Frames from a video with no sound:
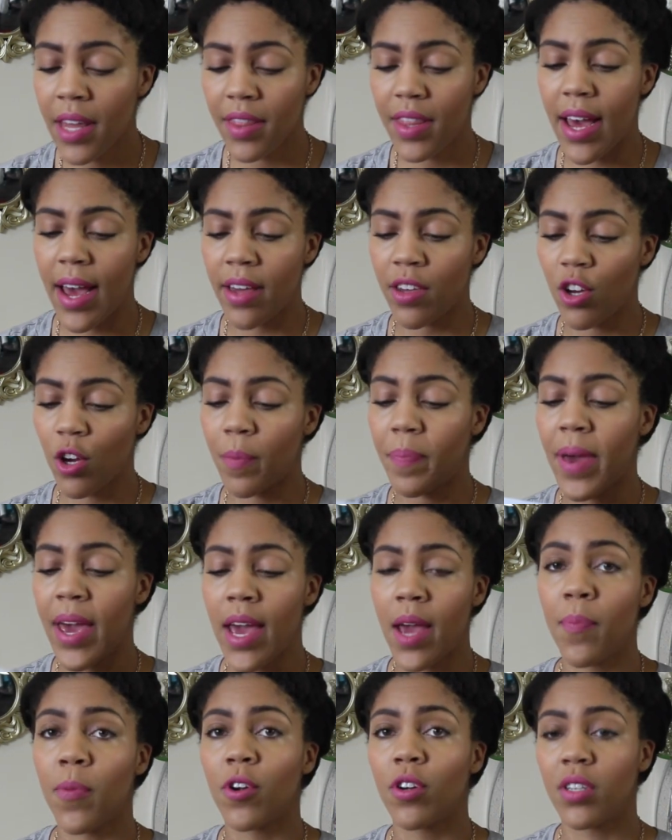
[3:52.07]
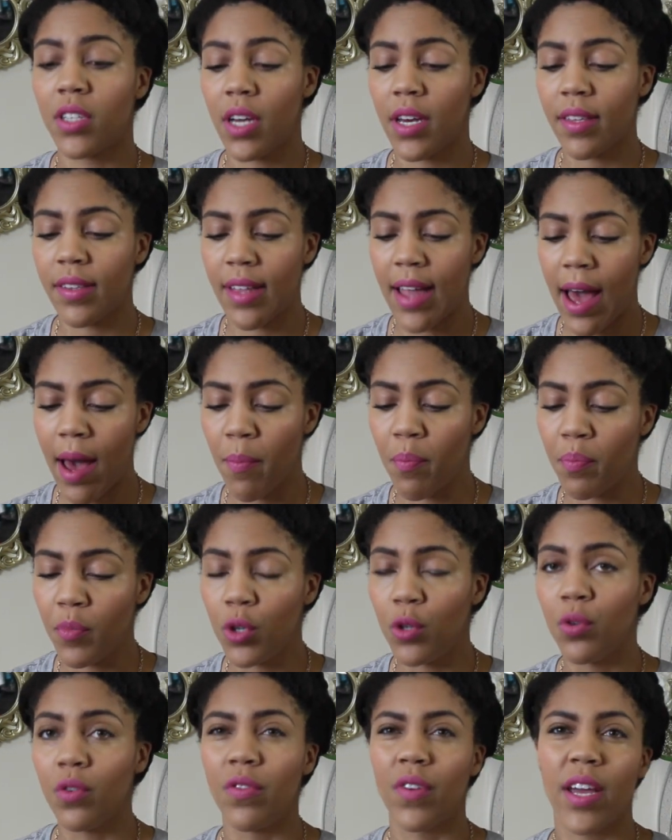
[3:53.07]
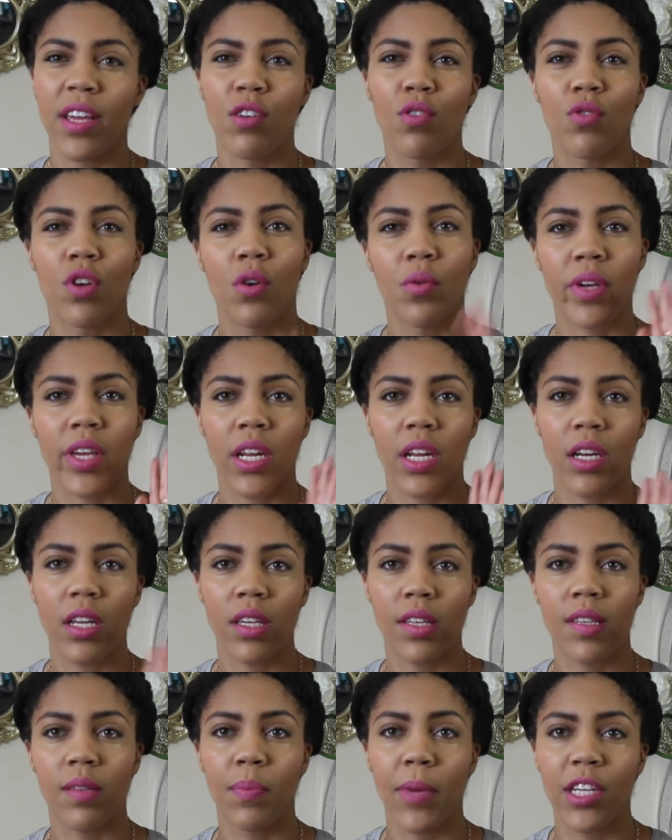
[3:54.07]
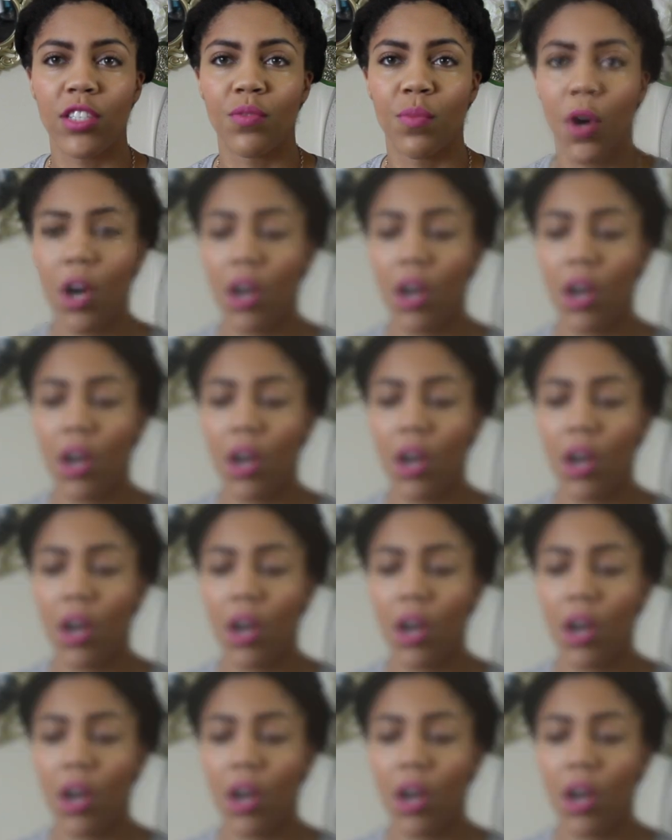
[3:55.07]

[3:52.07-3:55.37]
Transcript: that your paper does not move and you don't get any smudge